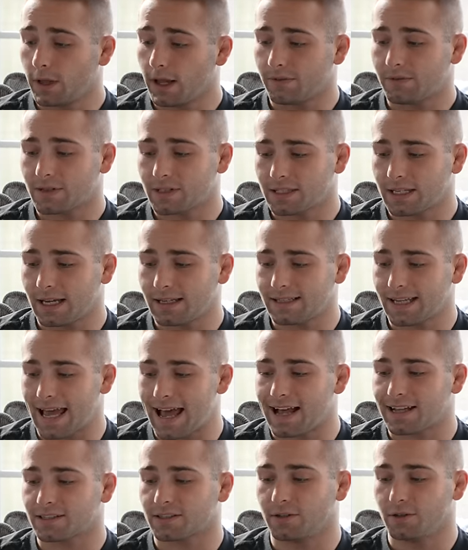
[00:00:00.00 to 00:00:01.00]
do you have to say to
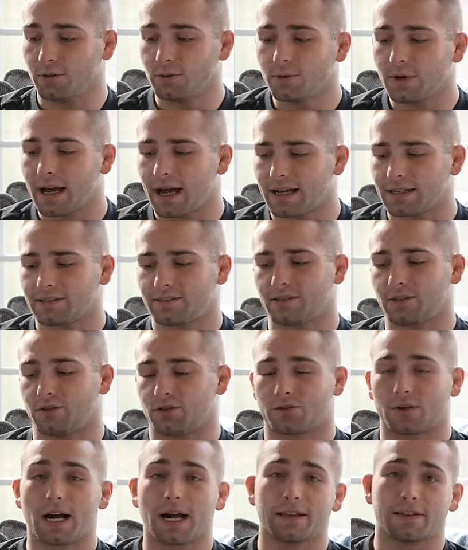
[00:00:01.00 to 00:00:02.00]
ask new guys to
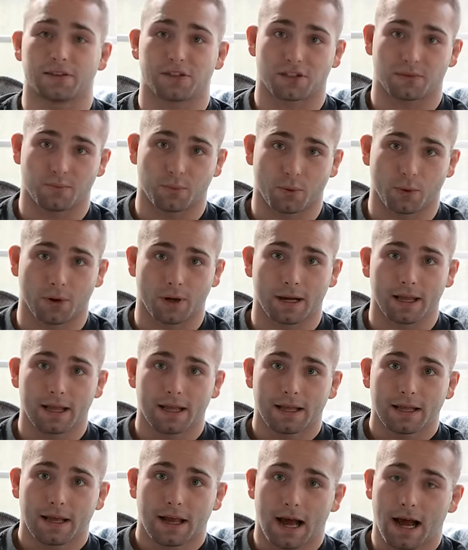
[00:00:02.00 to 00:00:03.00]
try the sport?
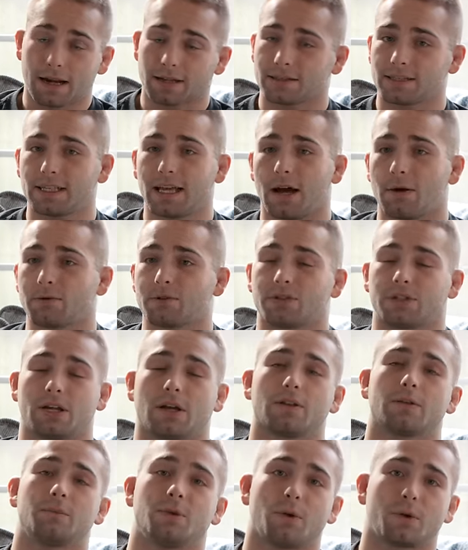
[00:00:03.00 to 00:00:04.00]
Honestly, I would just
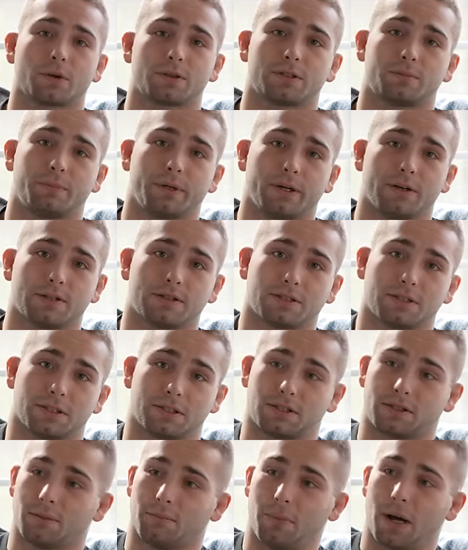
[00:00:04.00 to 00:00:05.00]
tell them your experience,
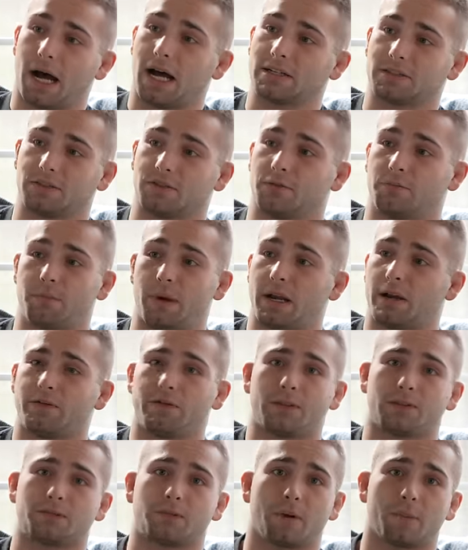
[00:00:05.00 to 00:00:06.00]
just the positive
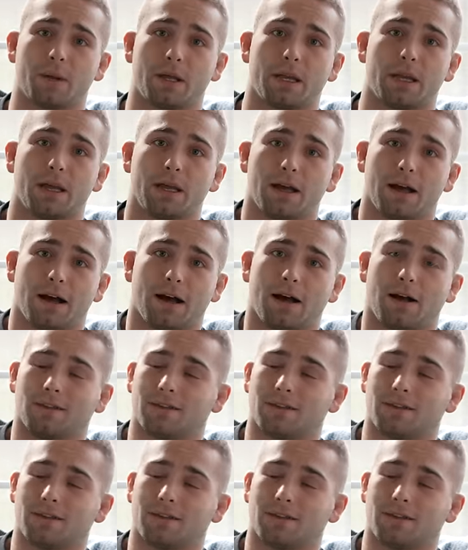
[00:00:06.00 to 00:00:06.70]
benefits from it. A